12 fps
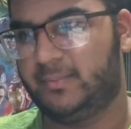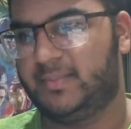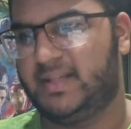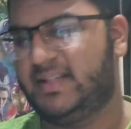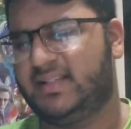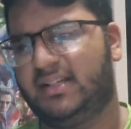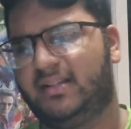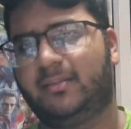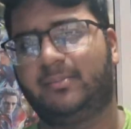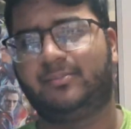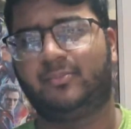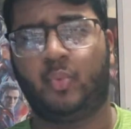Easily the
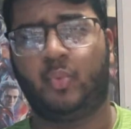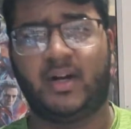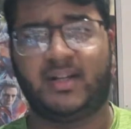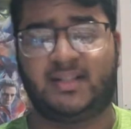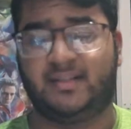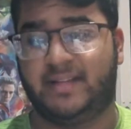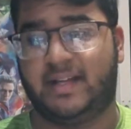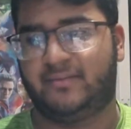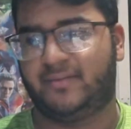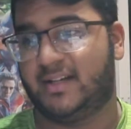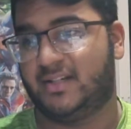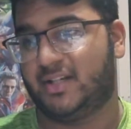worst of that
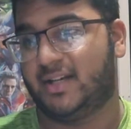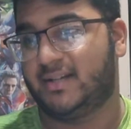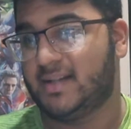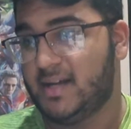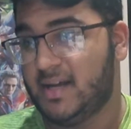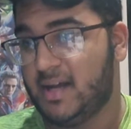franchise.